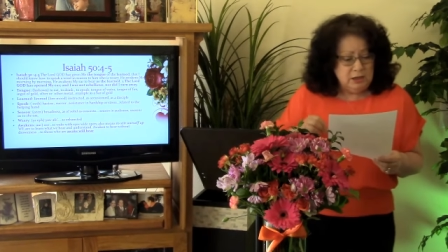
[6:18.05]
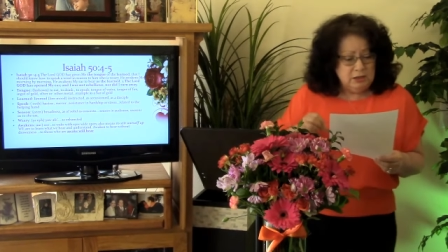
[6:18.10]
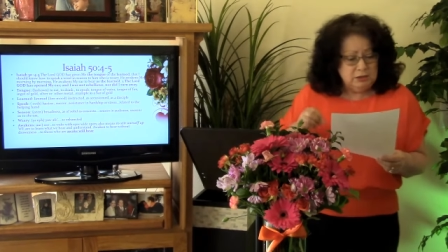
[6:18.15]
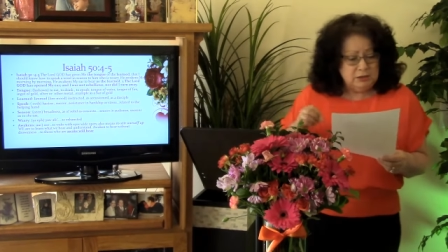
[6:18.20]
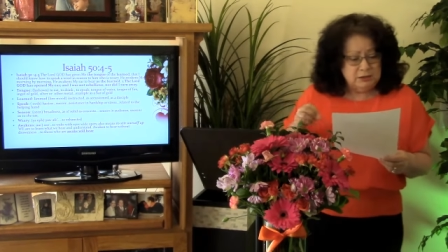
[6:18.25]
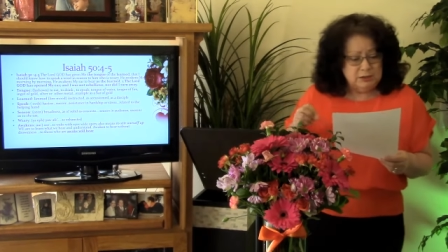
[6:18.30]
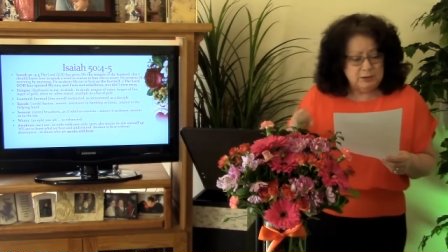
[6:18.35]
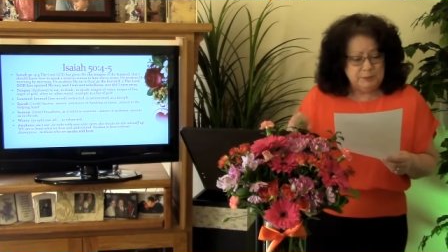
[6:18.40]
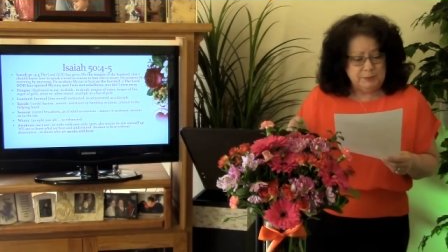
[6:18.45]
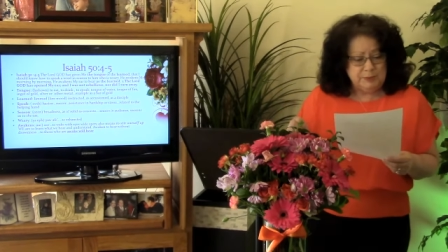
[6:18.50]

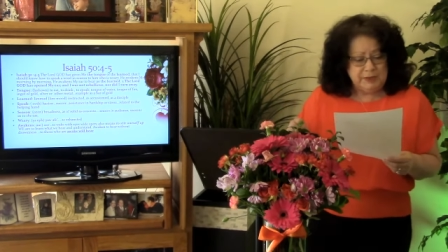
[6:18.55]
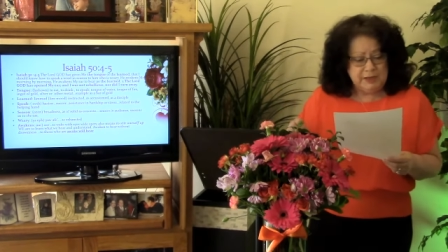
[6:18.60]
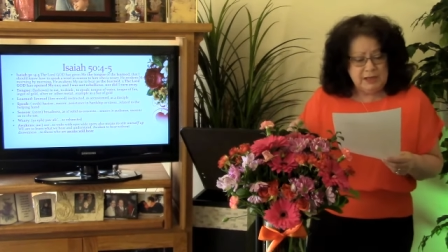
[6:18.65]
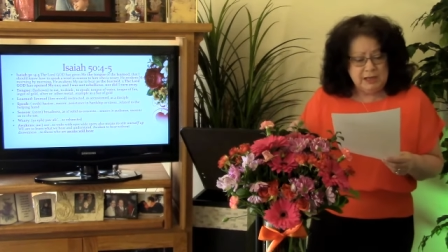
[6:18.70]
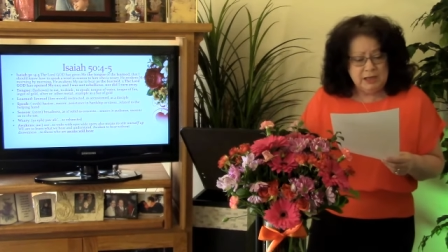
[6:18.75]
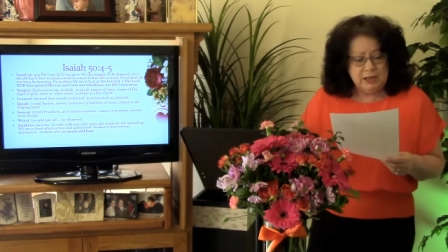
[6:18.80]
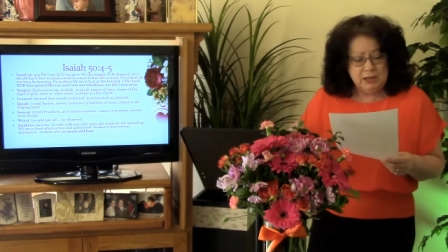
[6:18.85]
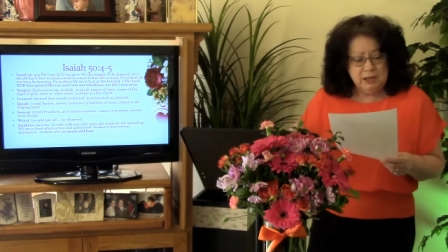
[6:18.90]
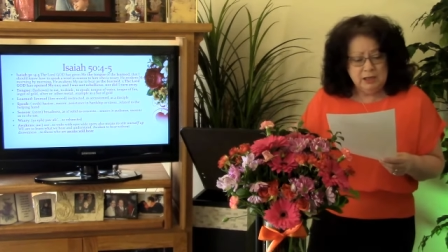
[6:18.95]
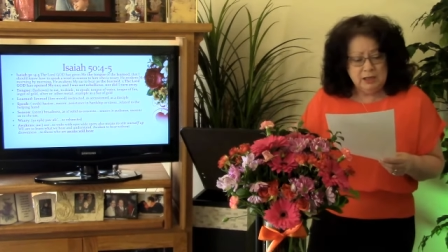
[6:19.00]
To
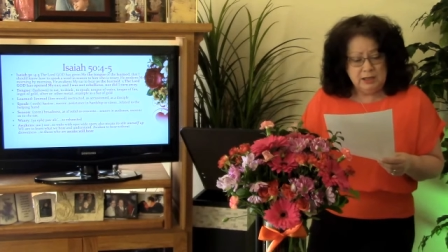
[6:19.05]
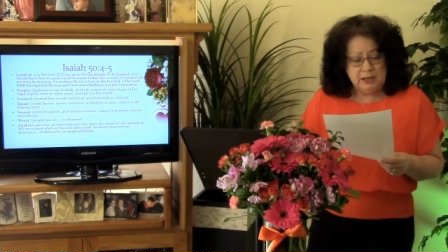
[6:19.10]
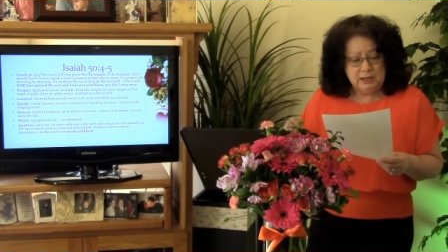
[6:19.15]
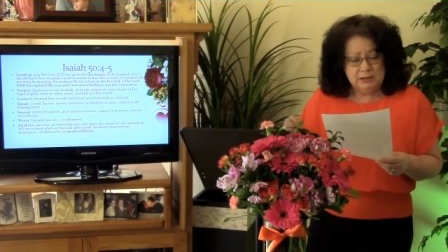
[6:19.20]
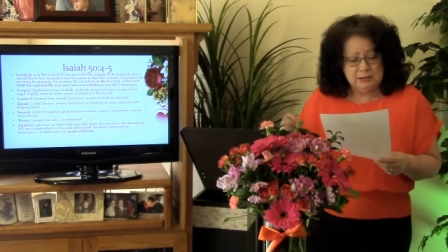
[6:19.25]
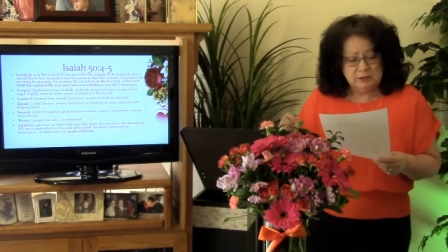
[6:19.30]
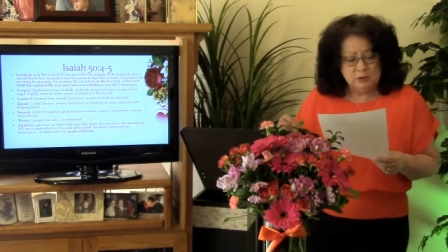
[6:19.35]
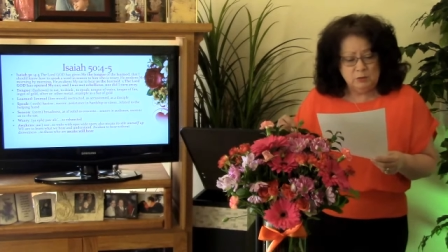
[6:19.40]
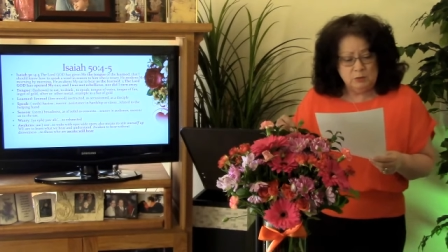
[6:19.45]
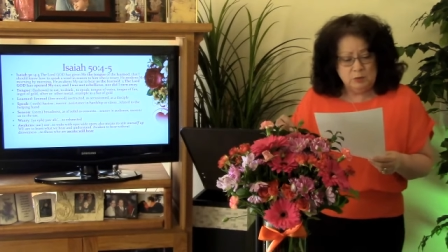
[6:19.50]
speak
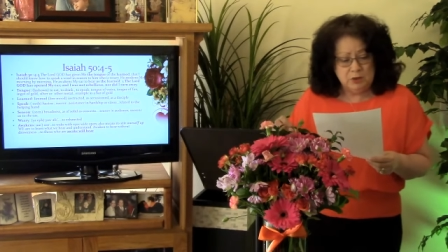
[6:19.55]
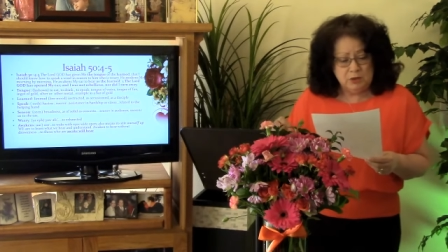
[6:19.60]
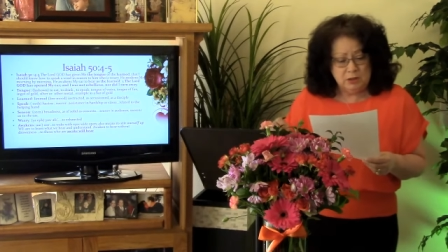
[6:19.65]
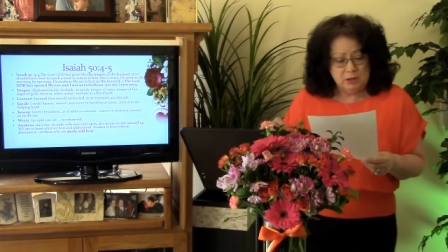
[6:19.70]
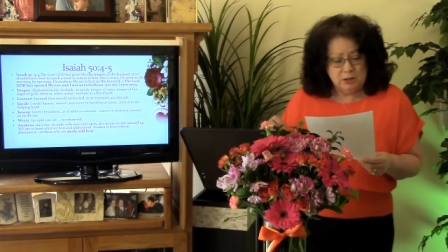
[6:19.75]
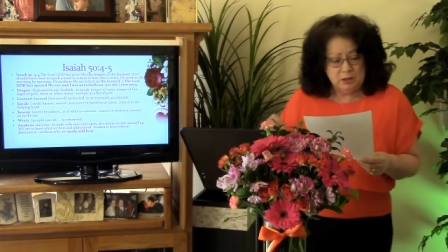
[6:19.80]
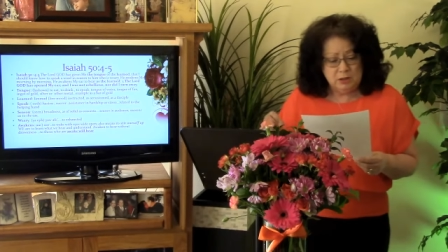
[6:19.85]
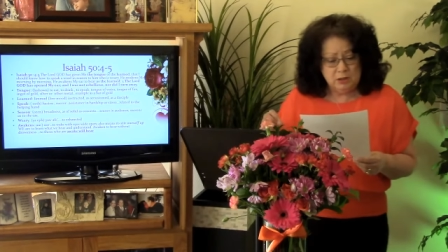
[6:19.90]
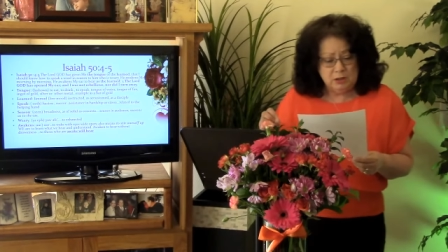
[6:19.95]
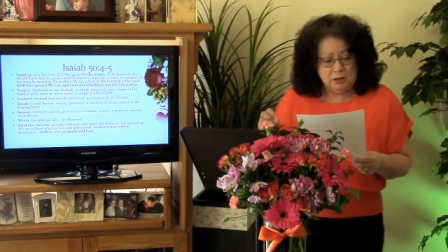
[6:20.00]
is the
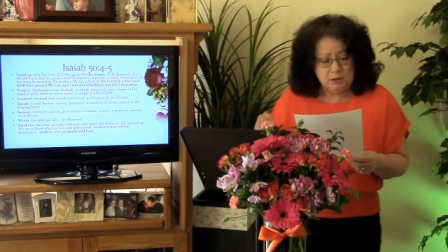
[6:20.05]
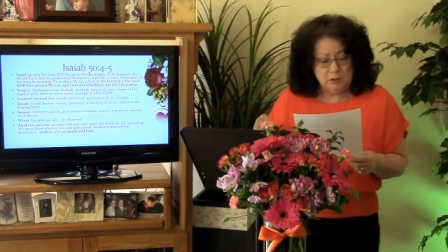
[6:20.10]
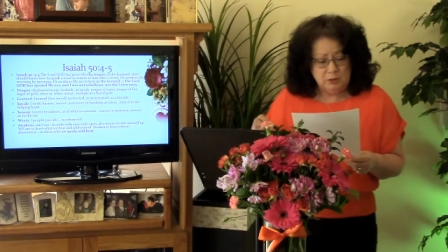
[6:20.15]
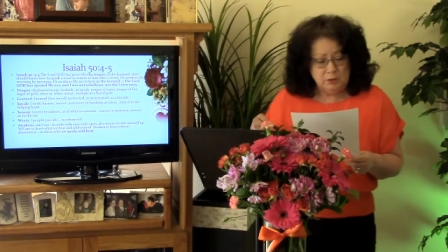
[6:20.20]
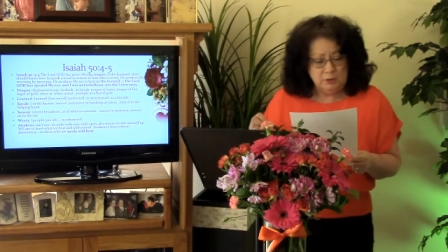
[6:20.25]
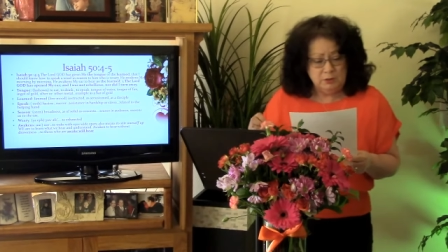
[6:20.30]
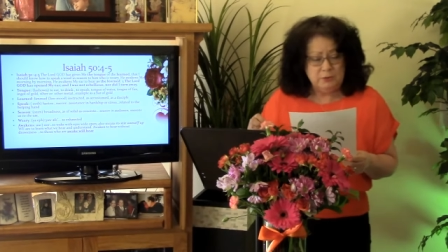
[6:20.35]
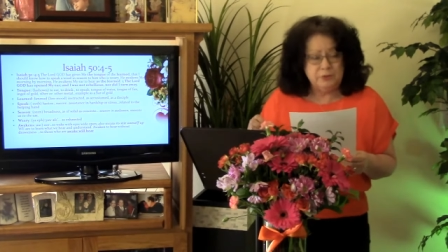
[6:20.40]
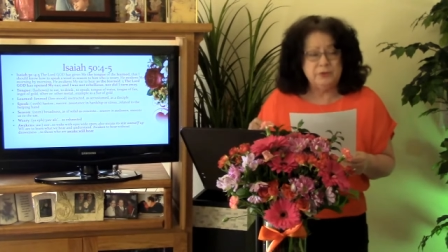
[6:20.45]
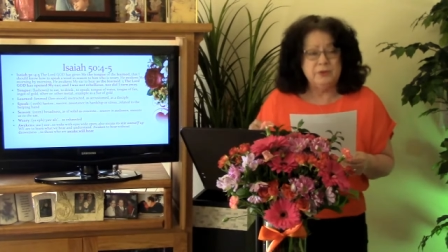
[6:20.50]
word
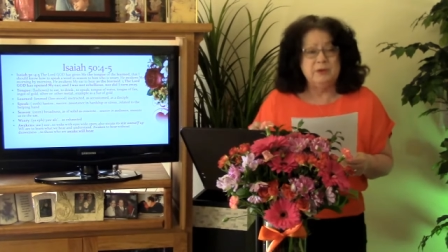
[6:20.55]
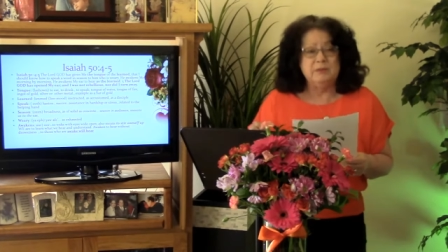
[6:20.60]
oath.